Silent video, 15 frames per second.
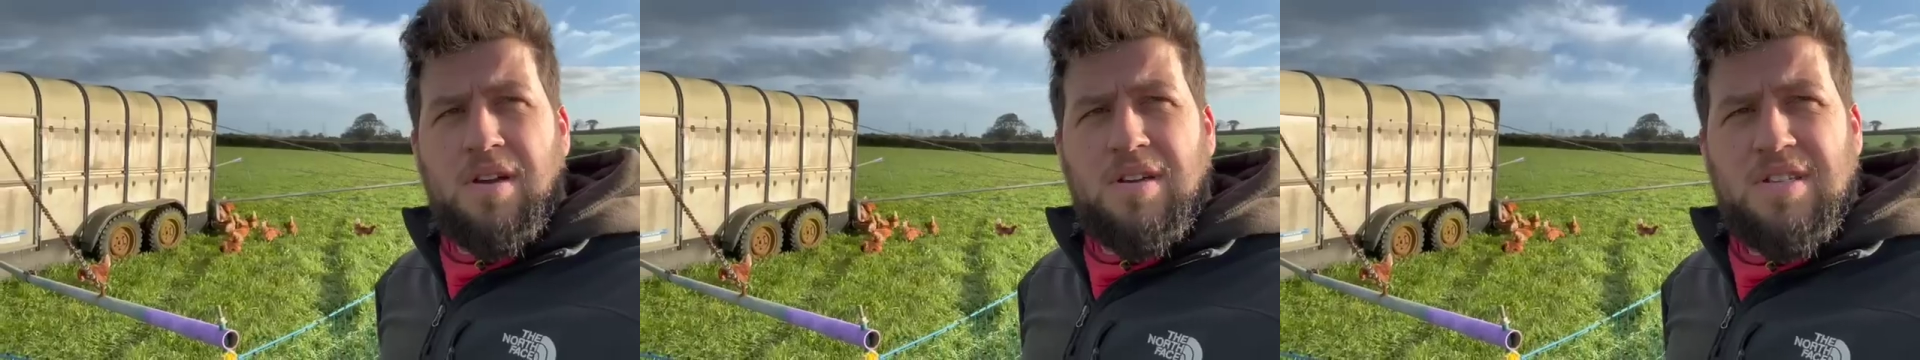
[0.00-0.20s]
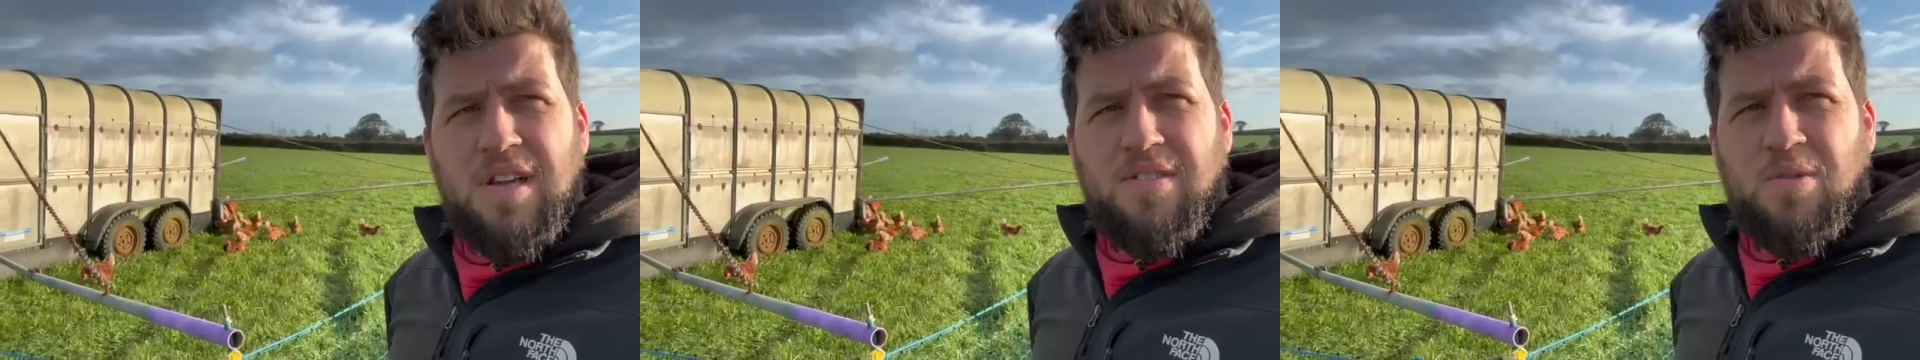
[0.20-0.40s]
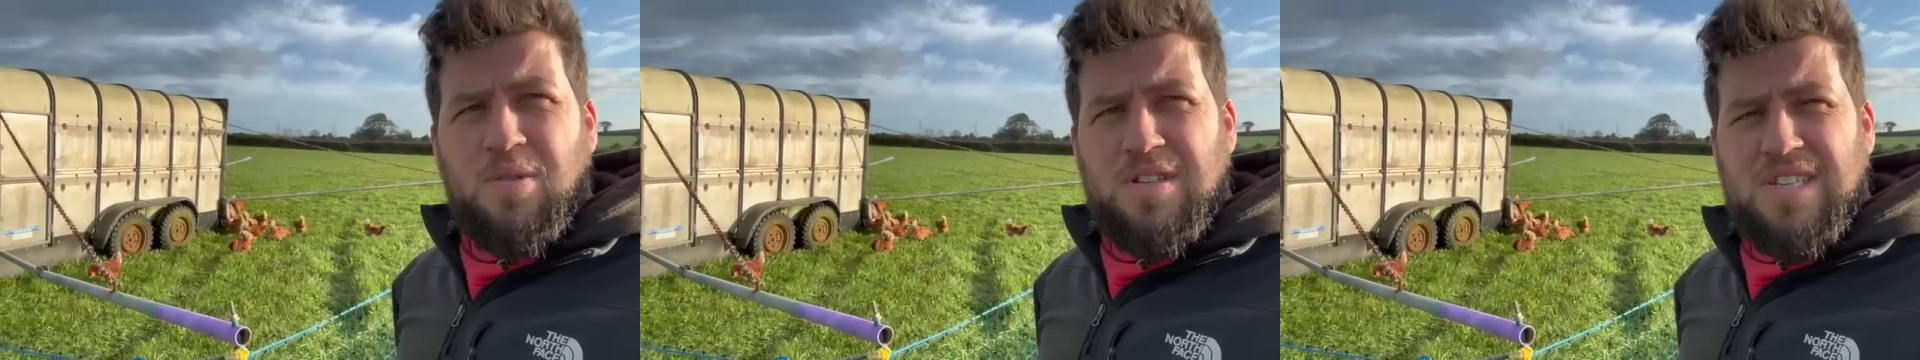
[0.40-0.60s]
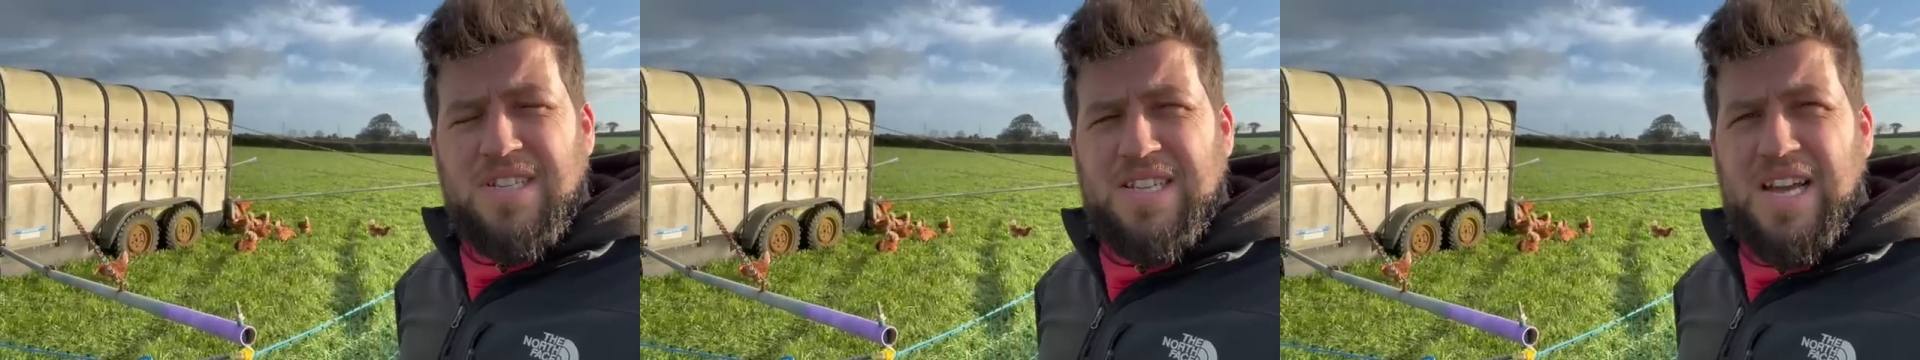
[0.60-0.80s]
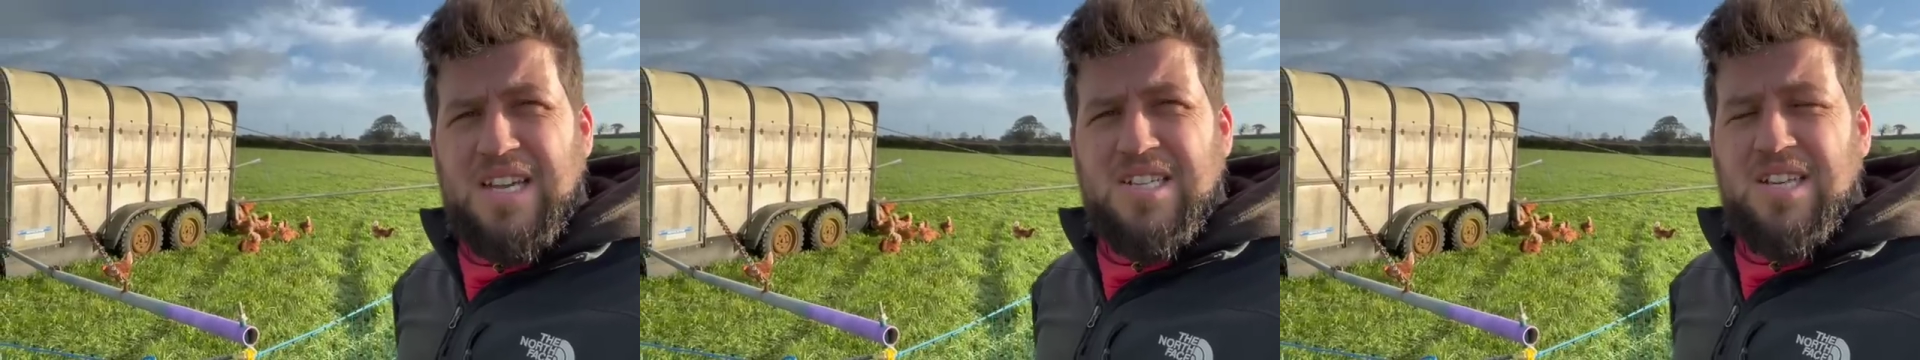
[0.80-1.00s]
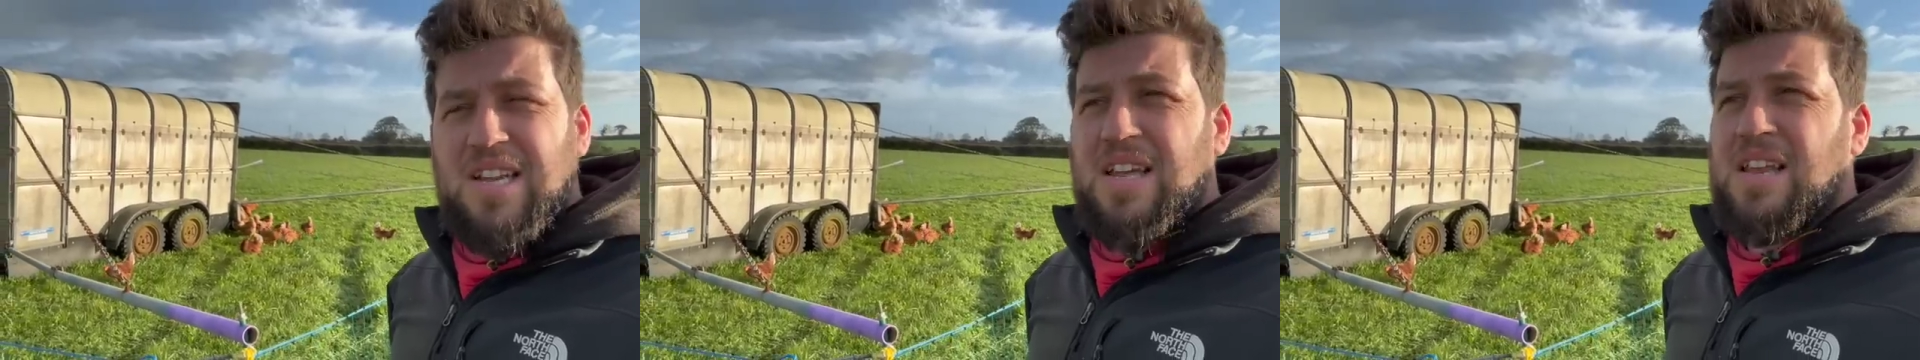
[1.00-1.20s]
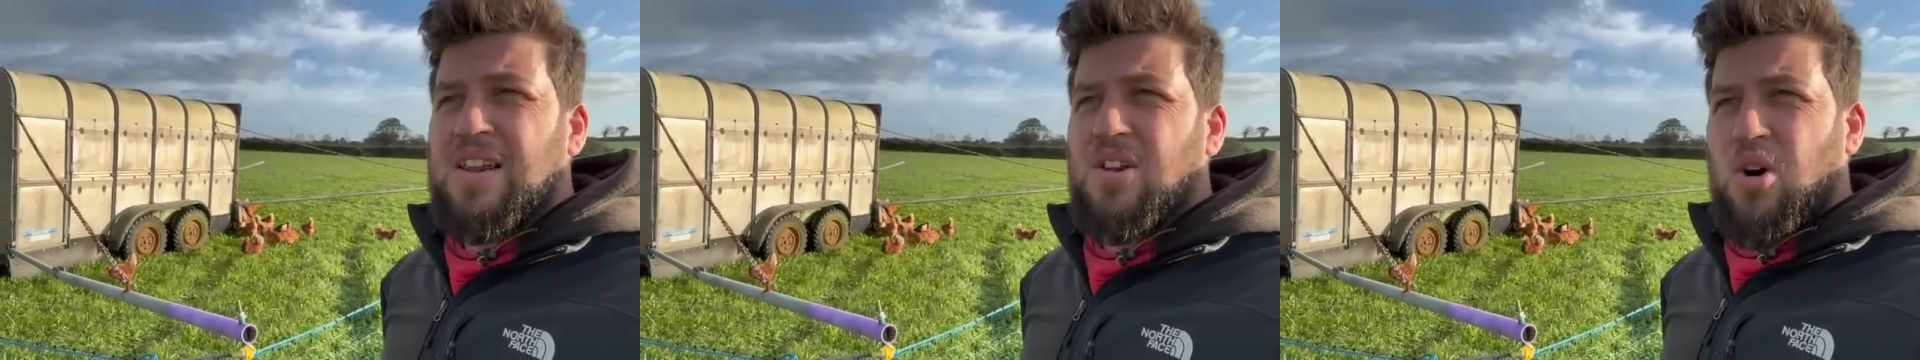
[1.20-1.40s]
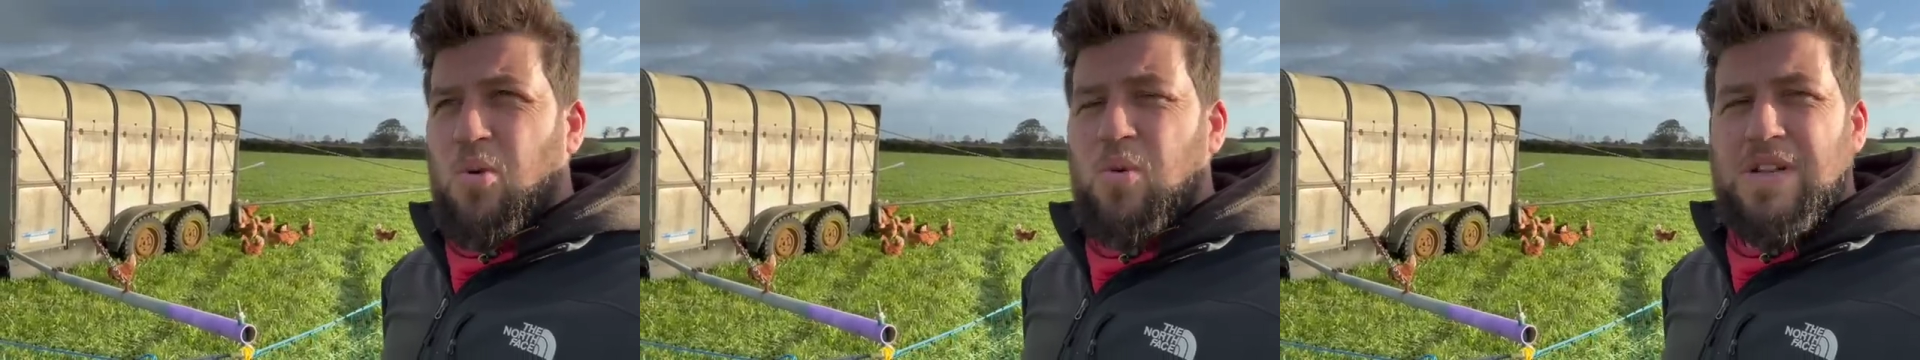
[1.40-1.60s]
so for once it's actually
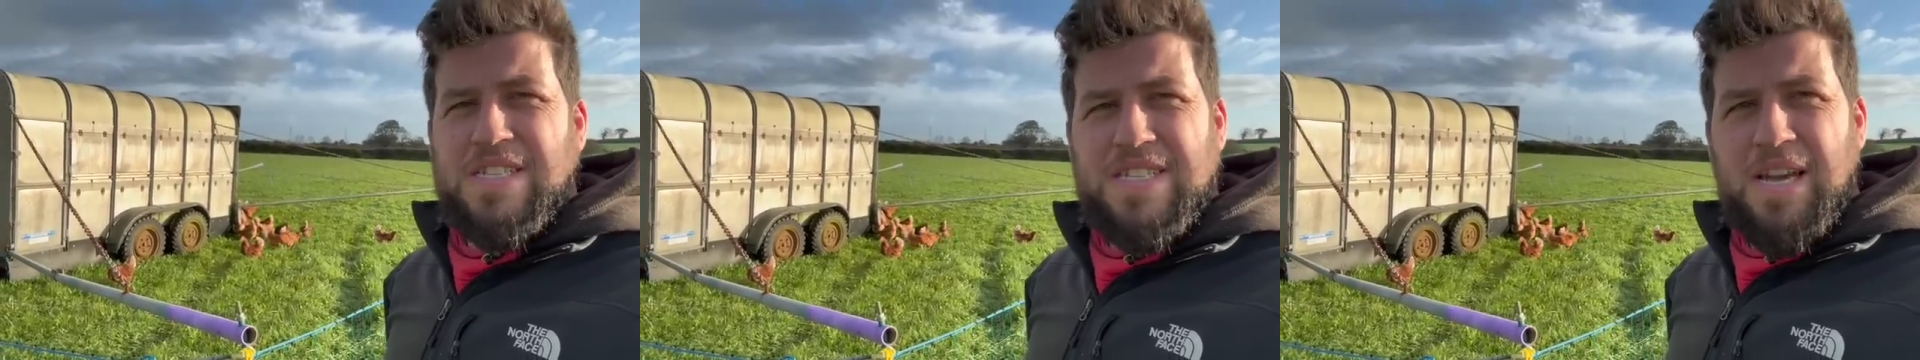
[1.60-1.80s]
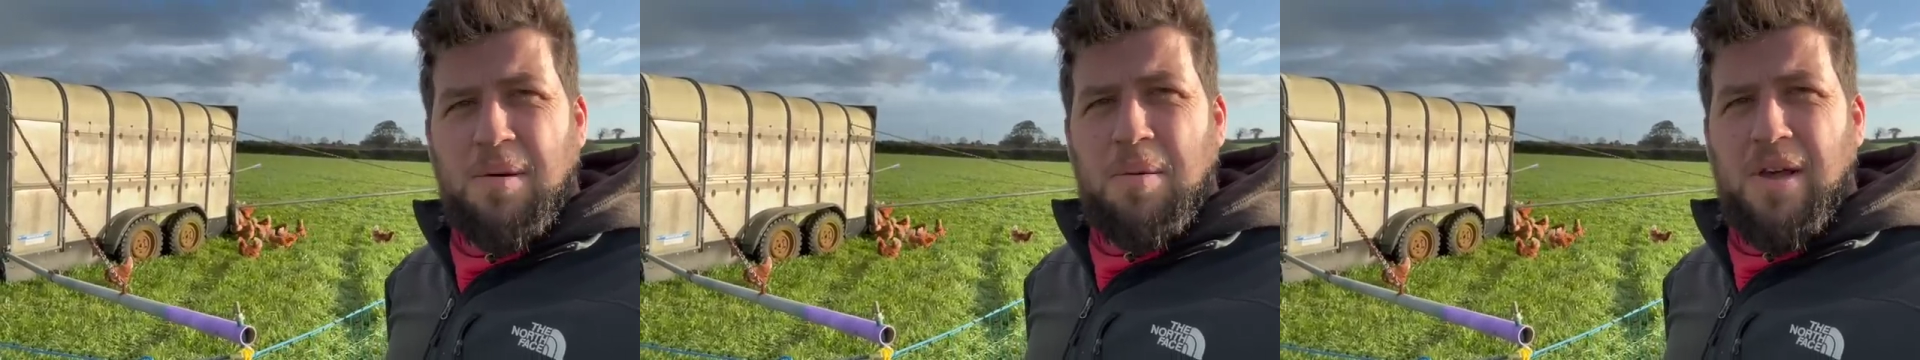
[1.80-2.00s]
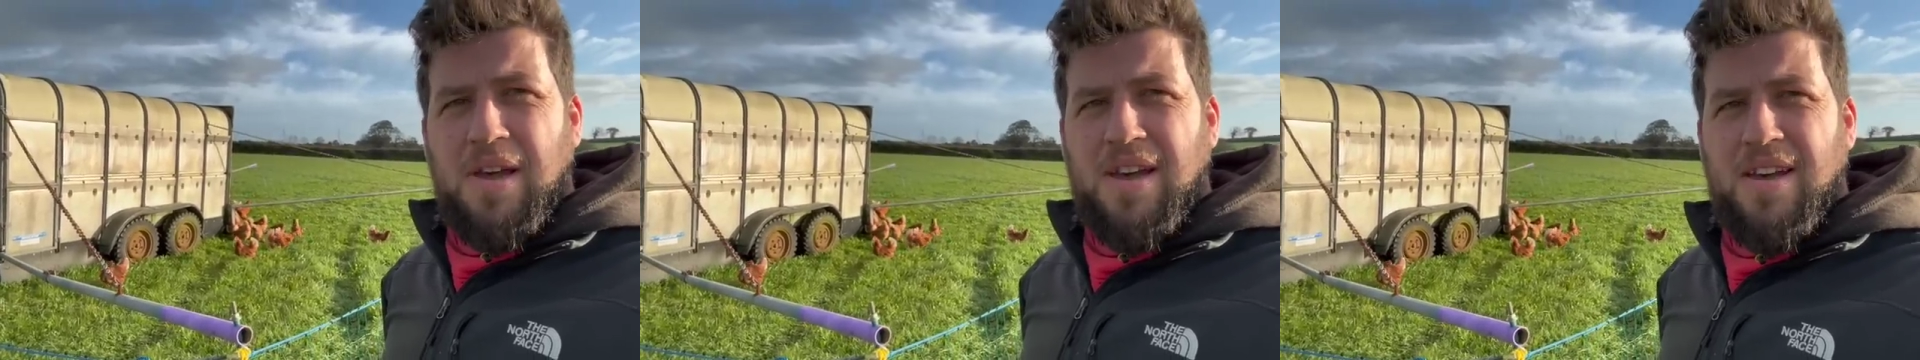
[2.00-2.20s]
not windy up here